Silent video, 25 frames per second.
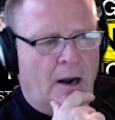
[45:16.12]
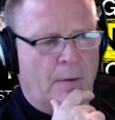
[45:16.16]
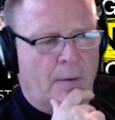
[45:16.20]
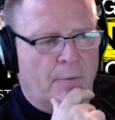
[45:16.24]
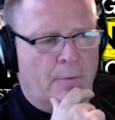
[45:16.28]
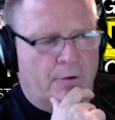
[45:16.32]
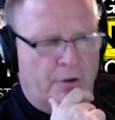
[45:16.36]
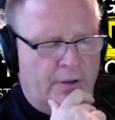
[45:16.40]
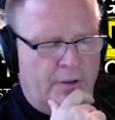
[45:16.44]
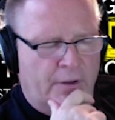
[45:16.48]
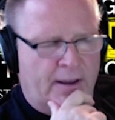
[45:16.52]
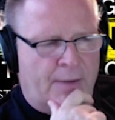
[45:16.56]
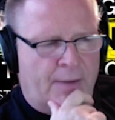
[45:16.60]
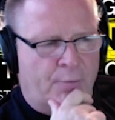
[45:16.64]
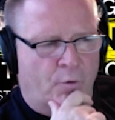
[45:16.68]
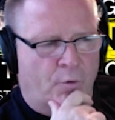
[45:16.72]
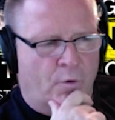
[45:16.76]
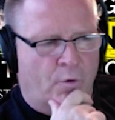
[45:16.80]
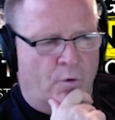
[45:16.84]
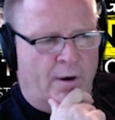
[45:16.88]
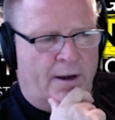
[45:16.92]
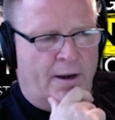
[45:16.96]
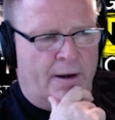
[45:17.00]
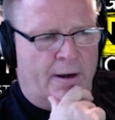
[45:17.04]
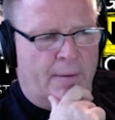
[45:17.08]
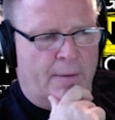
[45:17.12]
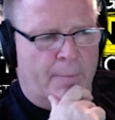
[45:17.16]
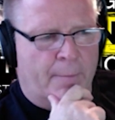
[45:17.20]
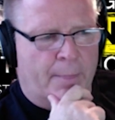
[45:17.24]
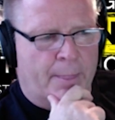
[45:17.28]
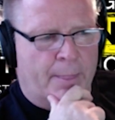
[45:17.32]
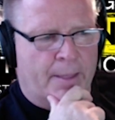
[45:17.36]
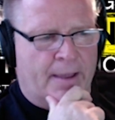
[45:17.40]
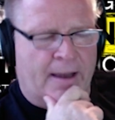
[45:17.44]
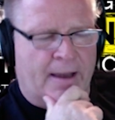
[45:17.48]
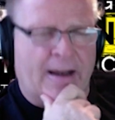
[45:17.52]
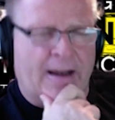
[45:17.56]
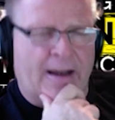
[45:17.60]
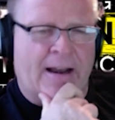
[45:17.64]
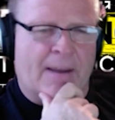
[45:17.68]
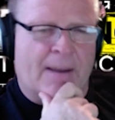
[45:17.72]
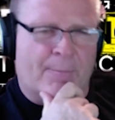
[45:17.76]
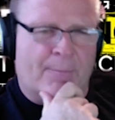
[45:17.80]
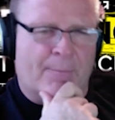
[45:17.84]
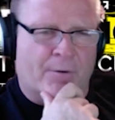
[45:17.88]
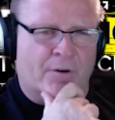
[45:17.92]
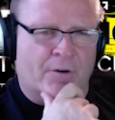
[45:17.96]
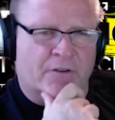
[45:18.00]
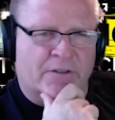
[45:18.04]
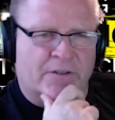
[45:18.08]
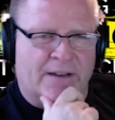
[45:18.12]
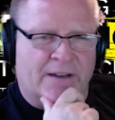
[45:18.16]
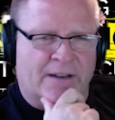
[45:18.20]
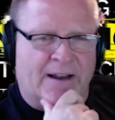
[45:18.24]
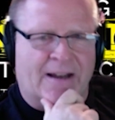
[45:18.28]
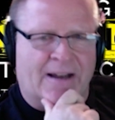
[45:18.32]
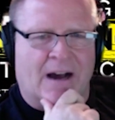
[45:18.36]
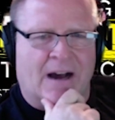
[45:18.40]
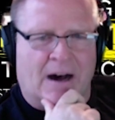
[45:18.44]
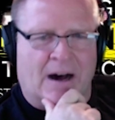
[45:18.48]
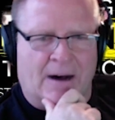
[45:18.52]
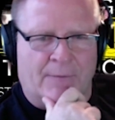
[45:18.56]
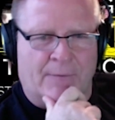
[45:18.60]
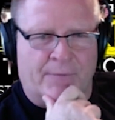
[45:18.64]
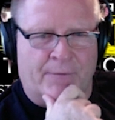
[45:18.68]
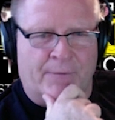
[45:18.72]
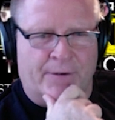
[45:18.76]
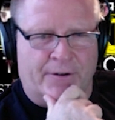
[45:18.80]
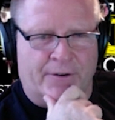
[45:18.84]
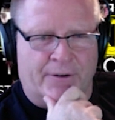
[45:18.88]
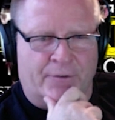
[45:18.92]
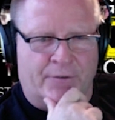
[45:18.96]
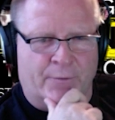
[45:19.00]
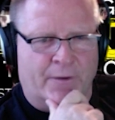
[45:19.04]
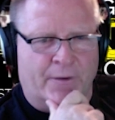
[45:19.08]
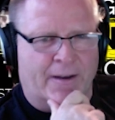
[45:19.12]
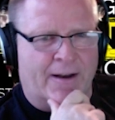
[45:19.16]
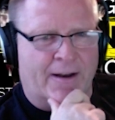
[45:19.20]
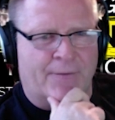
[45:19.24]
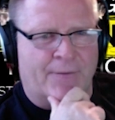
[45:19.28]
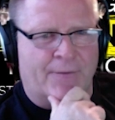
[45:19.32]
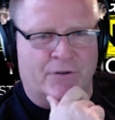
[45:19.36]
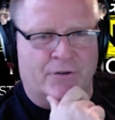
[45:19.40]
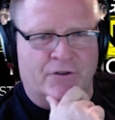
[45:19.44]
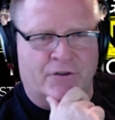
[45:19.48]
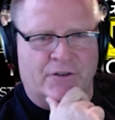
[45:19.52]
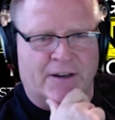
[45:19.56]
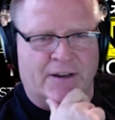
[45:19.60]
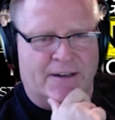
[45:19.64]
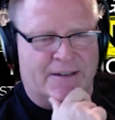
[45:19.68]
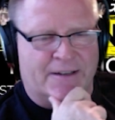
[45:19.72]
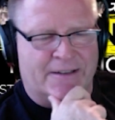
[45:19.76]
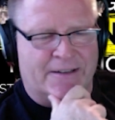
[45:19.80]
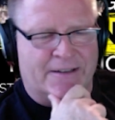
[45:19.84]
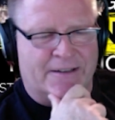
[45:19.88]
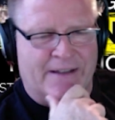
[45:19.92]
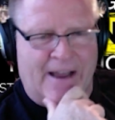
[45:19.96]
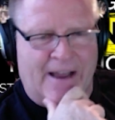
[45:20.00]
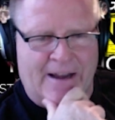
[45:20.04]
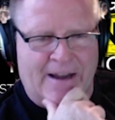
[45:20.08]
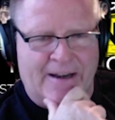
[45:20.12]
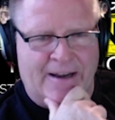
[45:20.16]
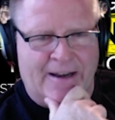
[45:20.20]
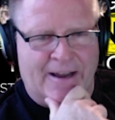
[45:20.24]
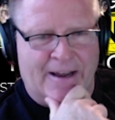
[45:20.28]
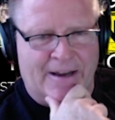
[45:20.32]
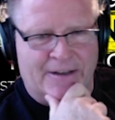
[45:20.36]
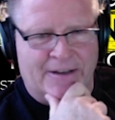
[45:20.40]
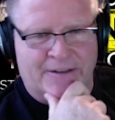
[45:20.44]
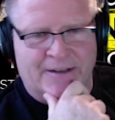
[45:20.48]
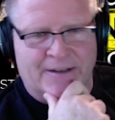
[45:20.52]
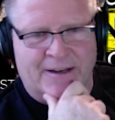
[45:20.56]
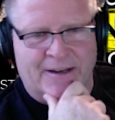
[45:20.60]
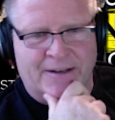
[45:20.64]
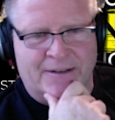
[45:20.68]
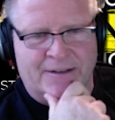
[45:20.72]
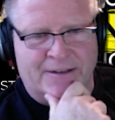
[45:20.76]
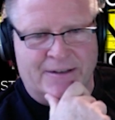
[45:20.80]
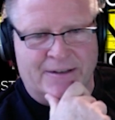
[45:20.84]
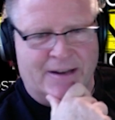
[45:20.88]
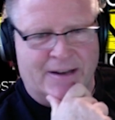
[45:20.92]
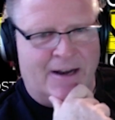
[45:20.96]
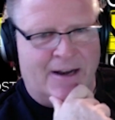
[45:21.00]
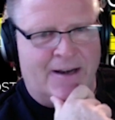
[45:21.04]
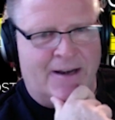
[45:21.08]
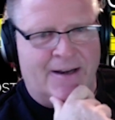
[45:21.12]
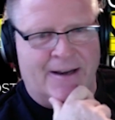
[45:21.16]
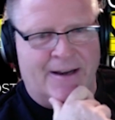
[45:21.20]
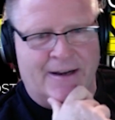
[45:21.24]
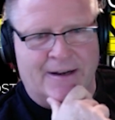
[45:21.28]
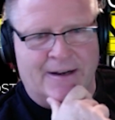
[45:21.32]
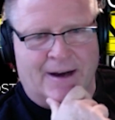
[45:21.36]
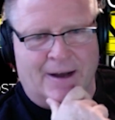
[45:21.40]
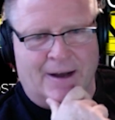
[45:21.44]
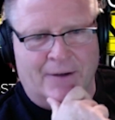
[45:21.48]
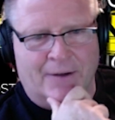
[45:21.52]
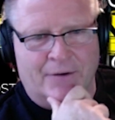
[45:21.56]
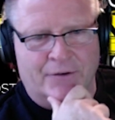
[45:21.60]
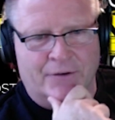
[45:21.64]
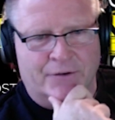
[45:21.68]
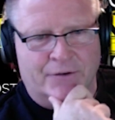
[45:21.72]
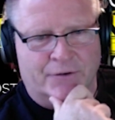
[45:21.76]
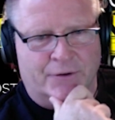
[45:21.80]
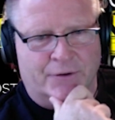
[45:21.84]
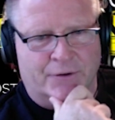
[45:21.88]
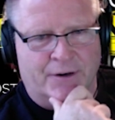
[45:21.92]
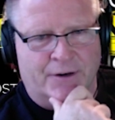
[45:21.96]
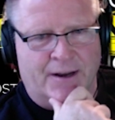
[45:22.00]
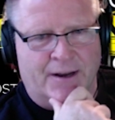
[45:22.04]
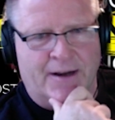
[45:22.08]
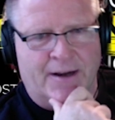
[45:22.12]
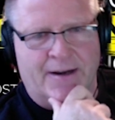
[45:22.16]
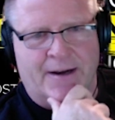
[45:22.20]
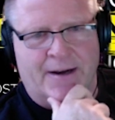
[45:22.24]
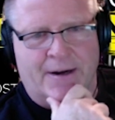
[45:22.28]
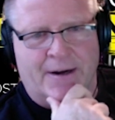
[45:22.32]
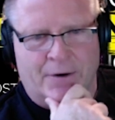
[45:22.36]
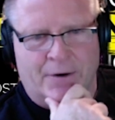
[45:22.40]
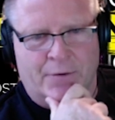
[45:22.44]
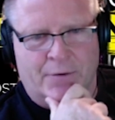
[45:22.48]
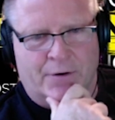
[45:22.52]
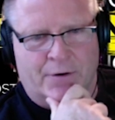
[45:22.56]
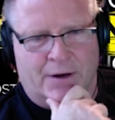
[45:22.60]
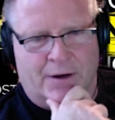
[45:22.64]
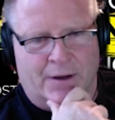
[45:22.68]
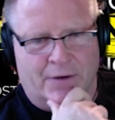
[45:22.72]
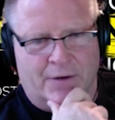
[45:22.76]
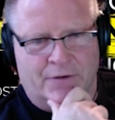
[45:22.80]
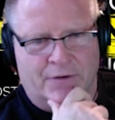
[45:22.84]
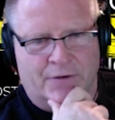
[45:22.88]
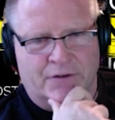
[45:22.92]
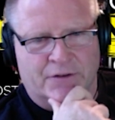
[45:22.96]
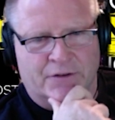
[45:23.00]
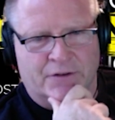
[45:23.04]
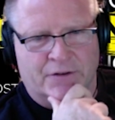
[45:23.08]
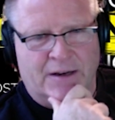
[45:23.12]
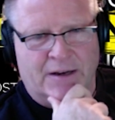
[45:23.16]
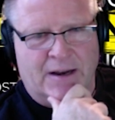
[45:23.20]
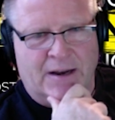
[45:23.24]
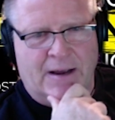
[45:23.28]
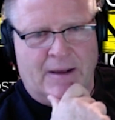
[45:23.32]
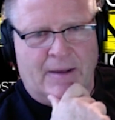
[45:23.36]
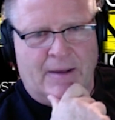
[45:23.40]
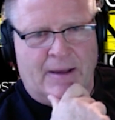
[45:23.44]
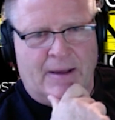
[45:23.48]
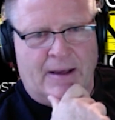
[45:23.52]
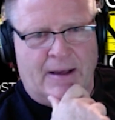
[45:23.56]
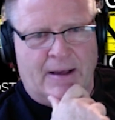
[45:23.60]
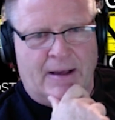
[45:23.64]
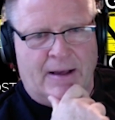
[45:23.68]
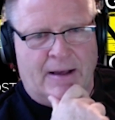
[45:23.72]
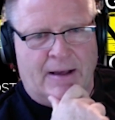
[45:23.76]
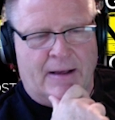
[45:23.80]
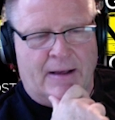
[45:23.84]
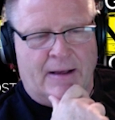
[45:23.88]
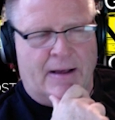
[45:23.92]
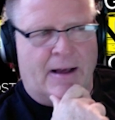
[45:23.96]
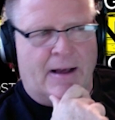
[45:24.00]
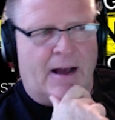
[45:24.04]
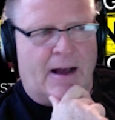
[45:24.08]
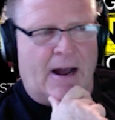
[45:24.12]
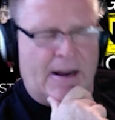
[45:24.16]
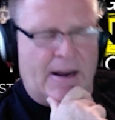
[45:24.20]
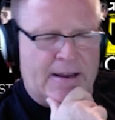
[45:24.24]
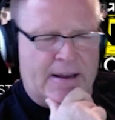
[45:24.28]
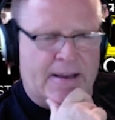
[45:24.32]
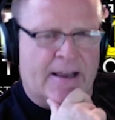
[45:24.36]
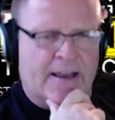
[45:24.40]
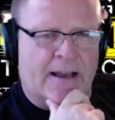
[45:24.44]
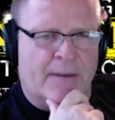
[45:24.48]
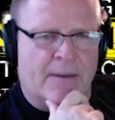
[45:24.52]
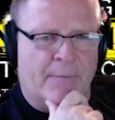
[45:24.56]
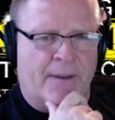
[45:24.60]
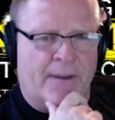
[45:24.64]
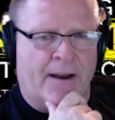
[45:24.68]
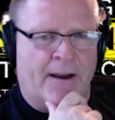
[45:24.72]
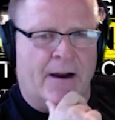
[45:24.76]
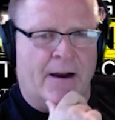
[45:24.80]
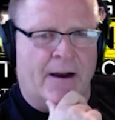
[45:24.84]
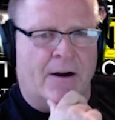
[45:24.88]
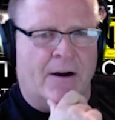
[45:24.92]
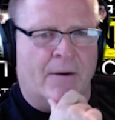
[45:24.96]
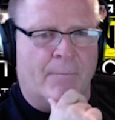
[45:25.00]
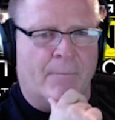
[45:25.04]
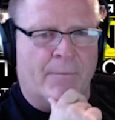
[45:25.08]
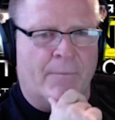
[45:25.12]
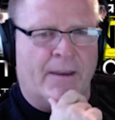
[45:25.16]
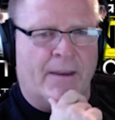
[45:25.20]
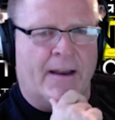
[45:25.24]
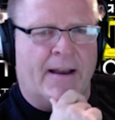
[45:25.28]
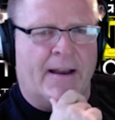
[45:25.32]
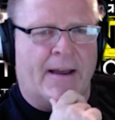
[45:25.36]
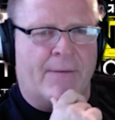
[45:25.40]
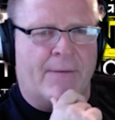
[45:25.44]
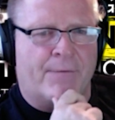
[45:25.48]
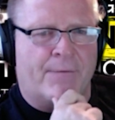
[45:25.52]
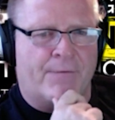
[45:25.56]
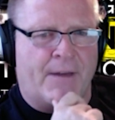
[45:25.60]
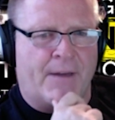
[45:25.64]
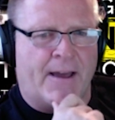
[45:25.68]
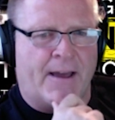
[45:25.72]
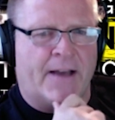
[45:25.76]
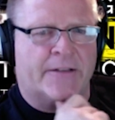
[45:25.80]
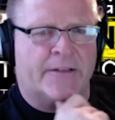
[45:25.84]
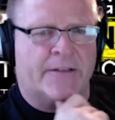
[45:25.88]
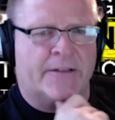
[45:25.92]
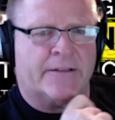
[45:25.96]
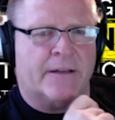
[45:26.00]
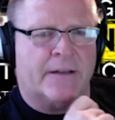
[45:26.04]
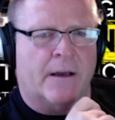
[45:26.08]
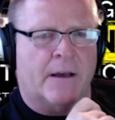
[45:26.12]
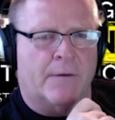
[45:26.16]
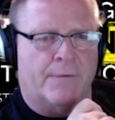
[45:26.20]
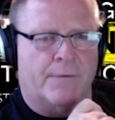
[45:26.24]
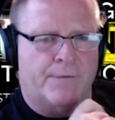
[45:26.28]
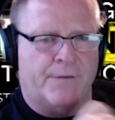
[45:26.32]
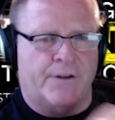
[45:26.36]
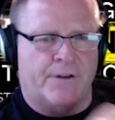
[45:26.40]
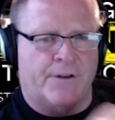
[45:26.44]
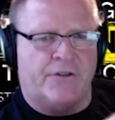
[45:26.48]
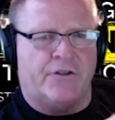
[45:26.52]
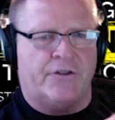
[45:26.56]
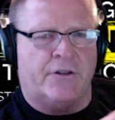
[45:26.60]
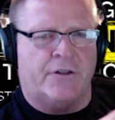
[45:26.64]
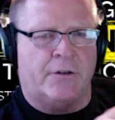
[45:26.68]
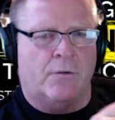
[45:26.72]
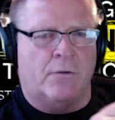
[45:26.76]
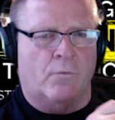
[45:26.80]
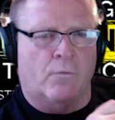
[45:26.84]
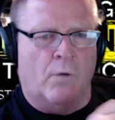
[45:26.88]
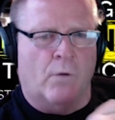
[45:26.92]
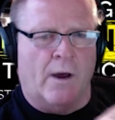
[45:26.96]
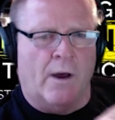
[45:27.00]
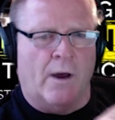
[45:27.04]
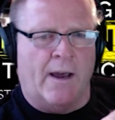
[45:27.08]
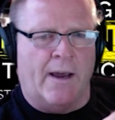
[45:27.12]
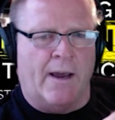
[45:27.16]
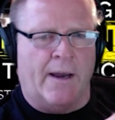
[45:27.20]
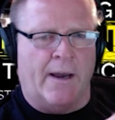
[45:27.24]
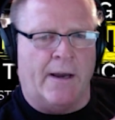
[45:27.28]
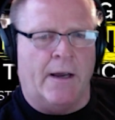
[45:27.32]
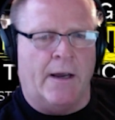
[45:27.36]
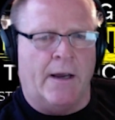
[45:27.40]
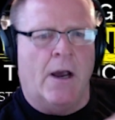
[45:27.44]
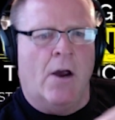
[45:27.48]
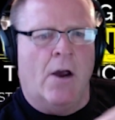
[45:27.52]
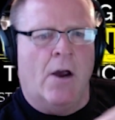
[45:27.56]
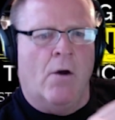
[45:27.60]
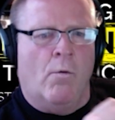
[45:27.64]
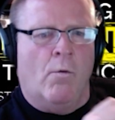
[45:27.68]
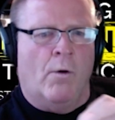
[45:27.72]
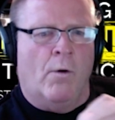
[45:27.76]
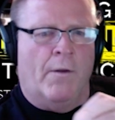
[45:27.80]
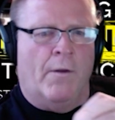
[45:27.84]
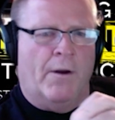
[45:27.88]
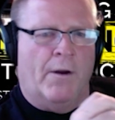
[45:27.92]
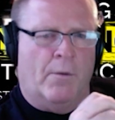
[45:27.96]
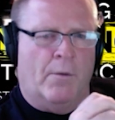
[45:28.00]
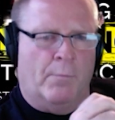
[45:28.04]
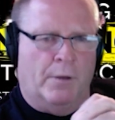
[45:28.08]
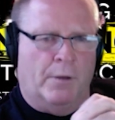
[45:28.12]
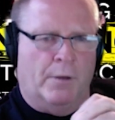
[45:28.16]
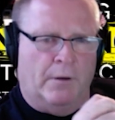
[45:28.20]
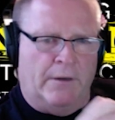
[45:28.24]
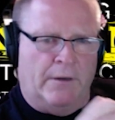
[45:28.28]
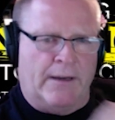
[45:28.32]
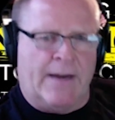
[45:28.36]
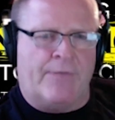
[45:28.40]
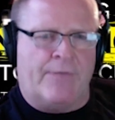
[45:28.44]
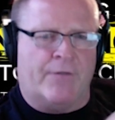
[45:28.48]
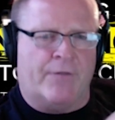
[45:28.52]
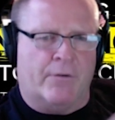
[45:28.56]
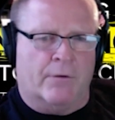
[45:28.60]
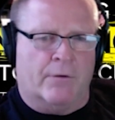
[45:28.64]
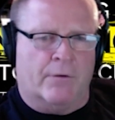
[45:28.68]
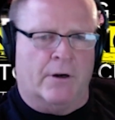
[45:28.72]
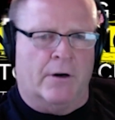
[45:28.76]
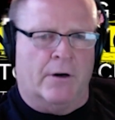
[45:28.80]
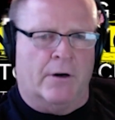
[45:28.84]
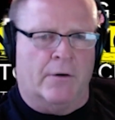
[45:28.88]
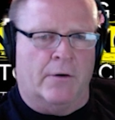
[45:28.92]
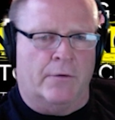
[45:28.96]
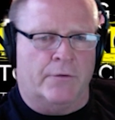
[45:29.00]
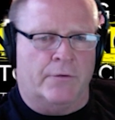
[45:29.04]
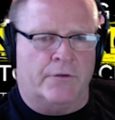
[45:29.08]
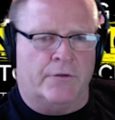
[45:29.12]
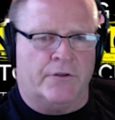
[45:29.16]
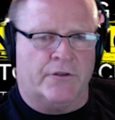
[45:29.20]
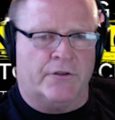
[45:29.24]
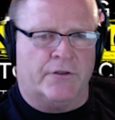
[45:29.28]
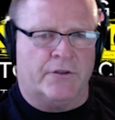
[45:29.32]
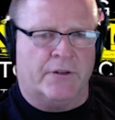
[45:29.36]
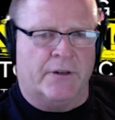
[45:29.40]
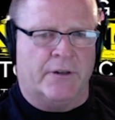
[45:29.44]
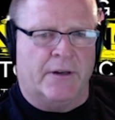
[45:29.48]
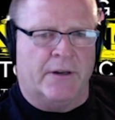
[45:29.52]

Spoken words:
To that point, getting that person that confidence, whether that first check is 98 cents, $98 or $9,800, how do you get them there in that fast, efficient way where their belief grows